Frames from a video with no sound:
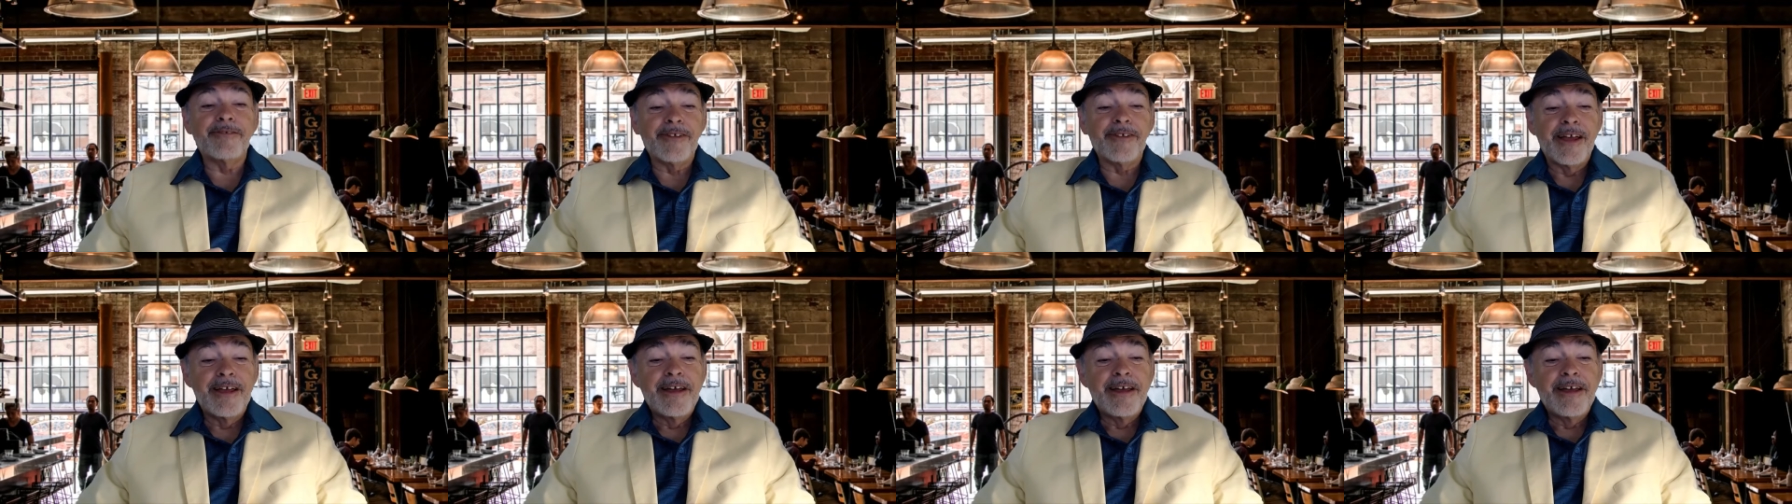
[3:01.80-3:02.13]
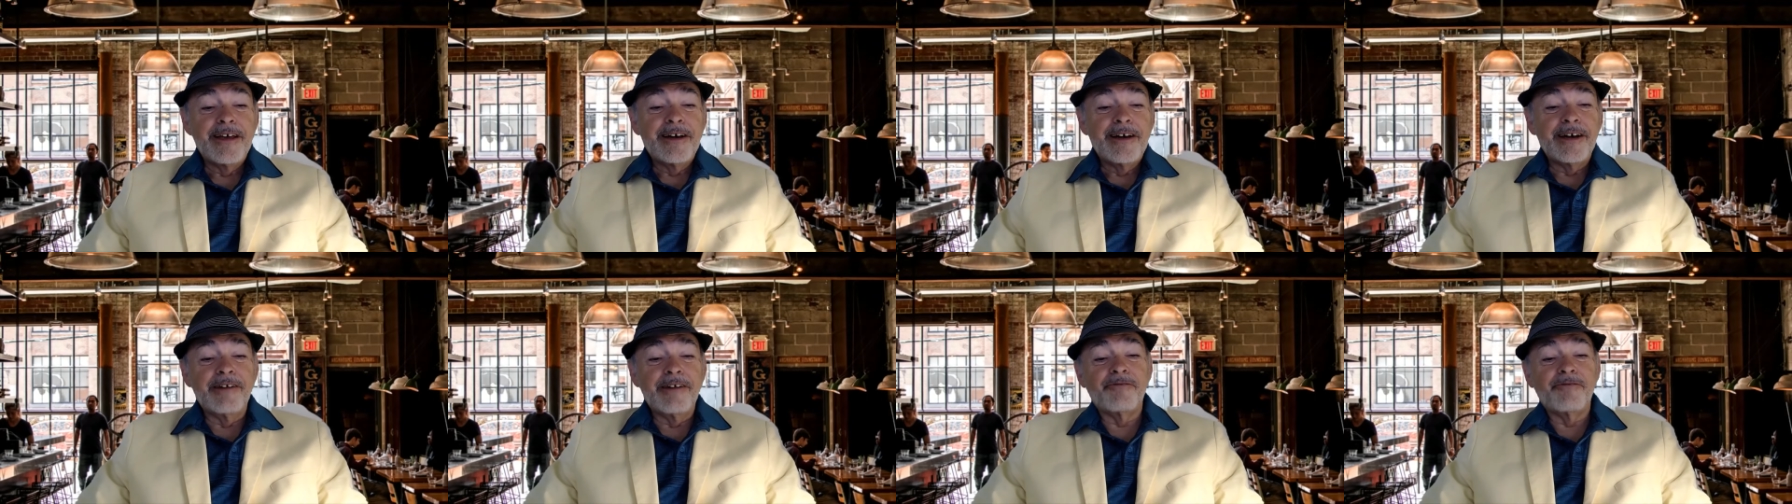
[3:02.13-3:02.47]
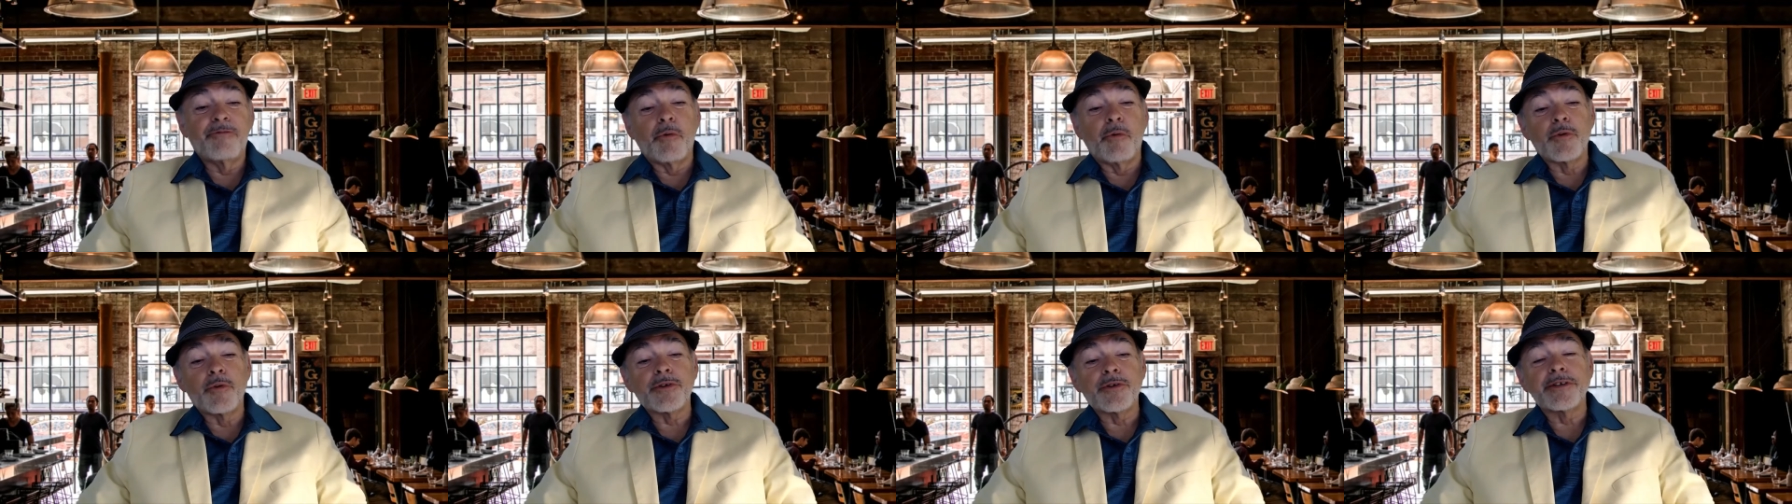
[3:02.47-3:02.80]

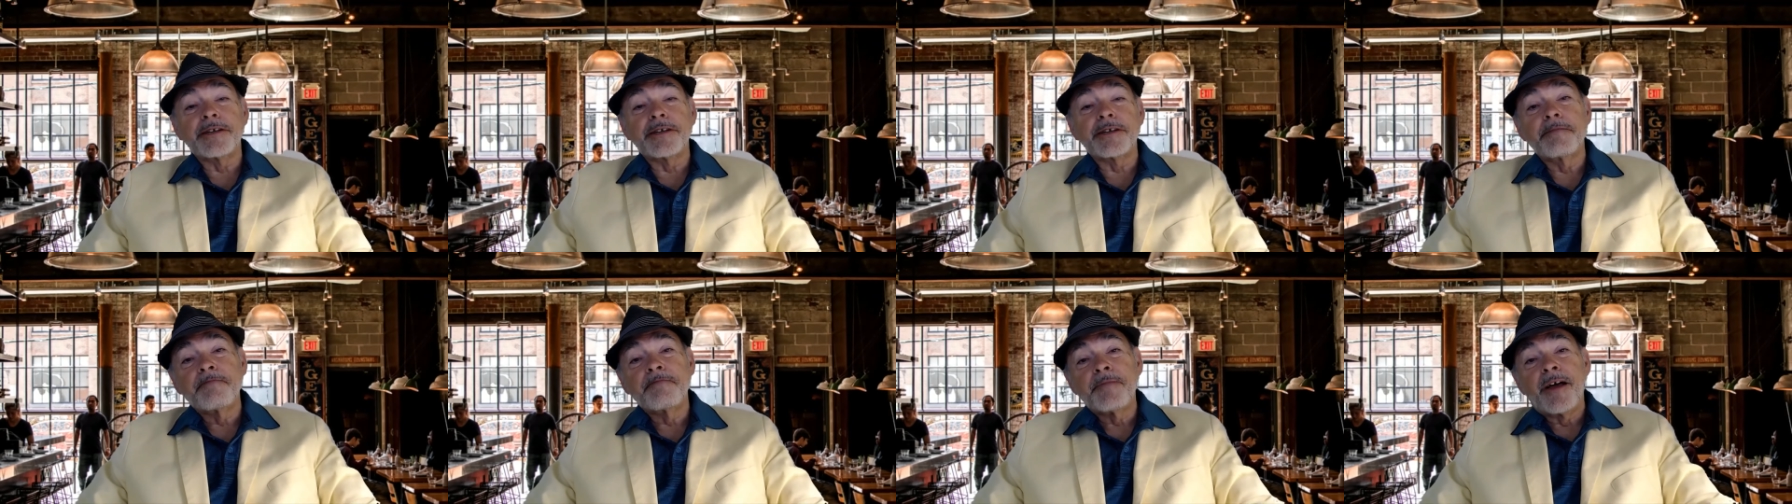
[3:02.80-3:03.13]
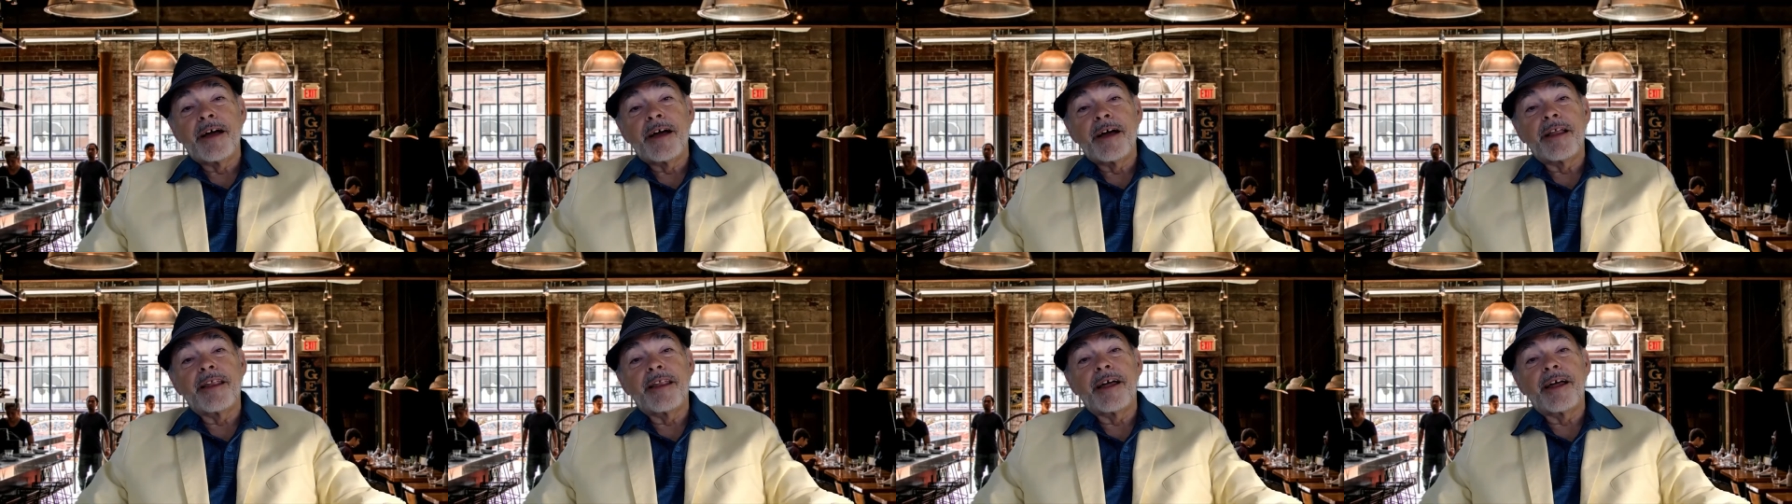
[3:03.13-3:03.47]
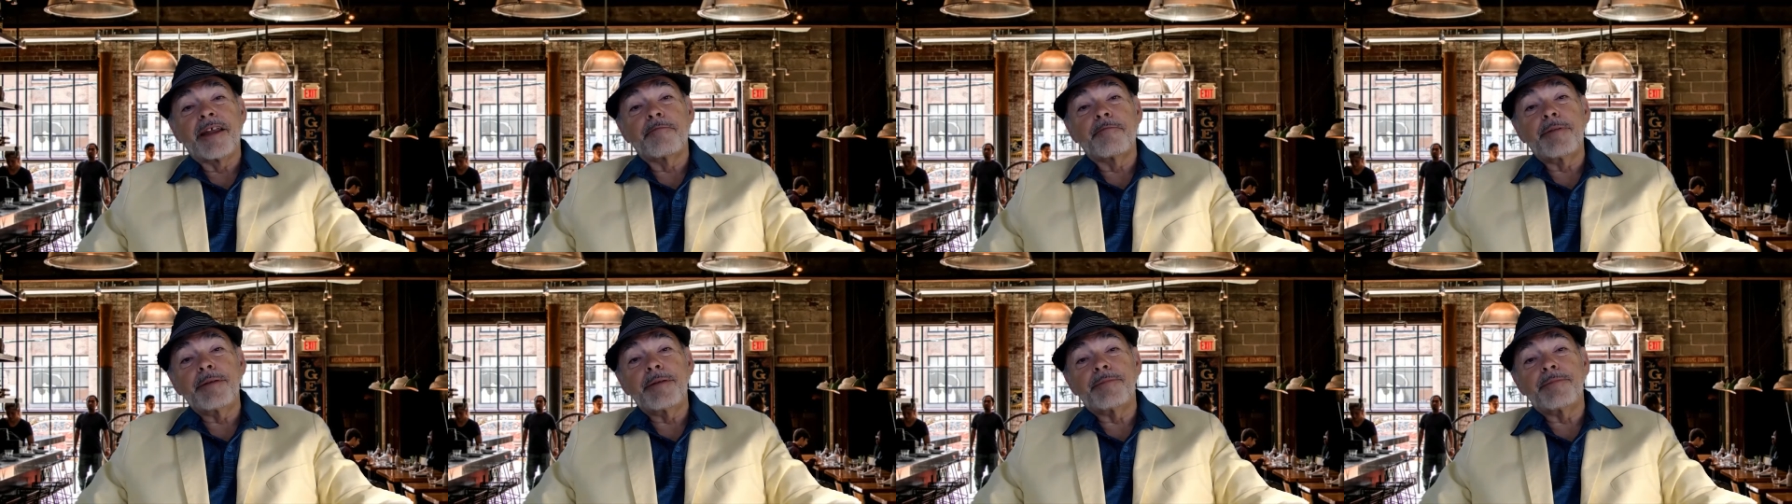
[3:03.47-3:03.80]
Unfortunately, a lot of
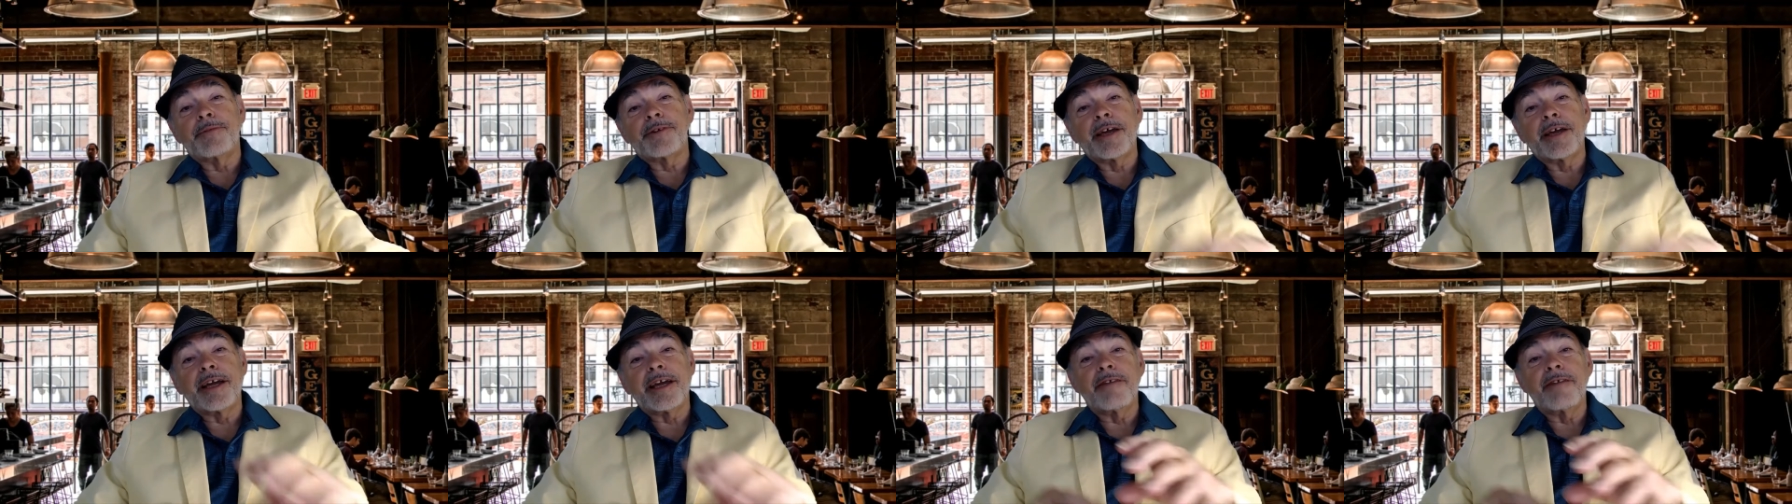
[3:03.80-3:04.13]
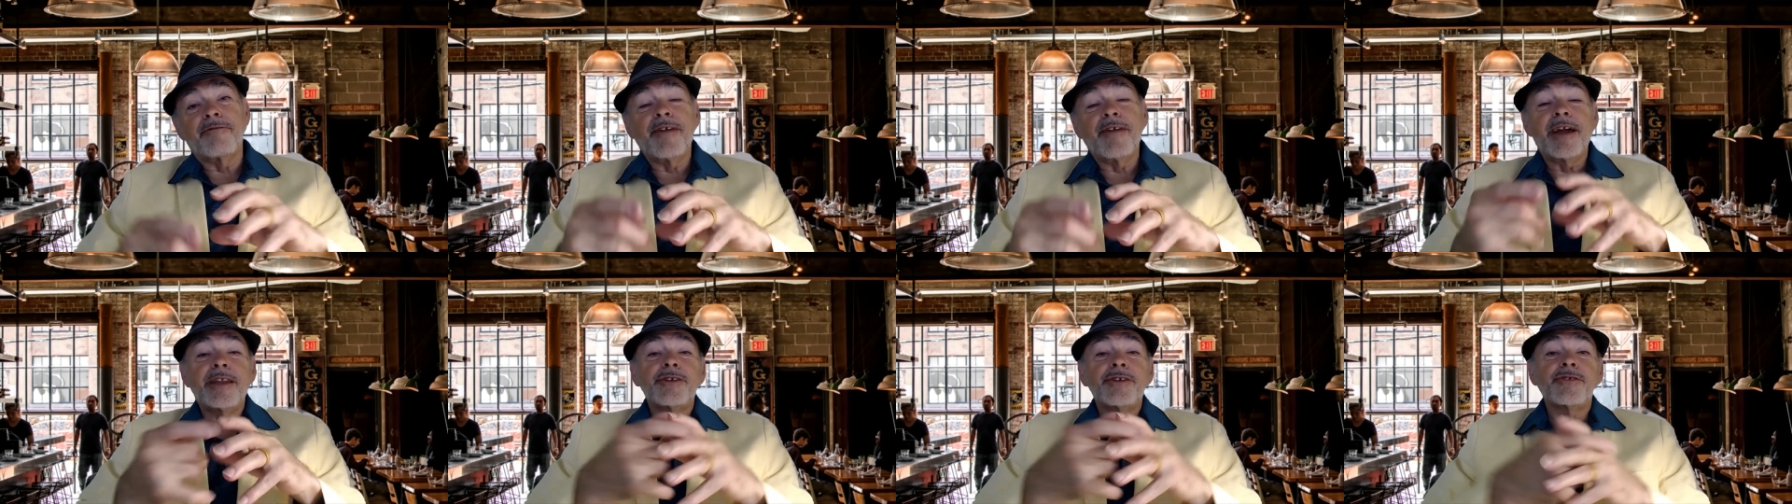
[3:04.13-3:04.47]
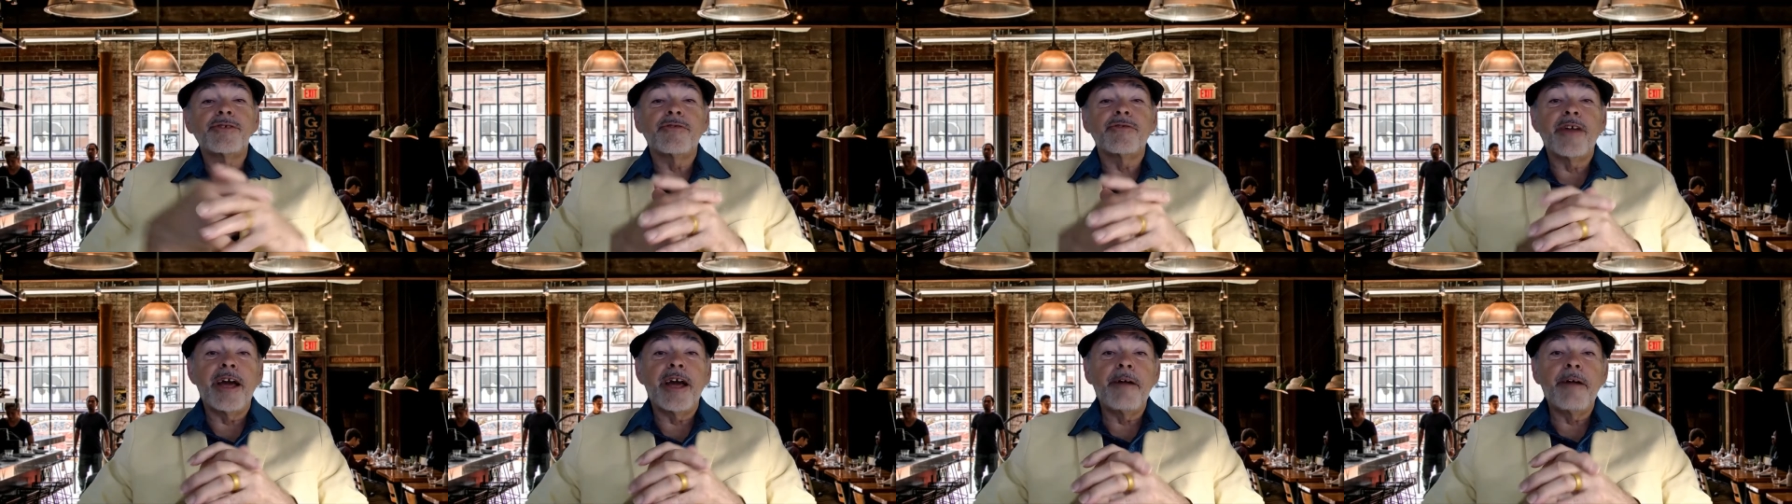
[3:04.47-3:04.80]
people take advantage of that.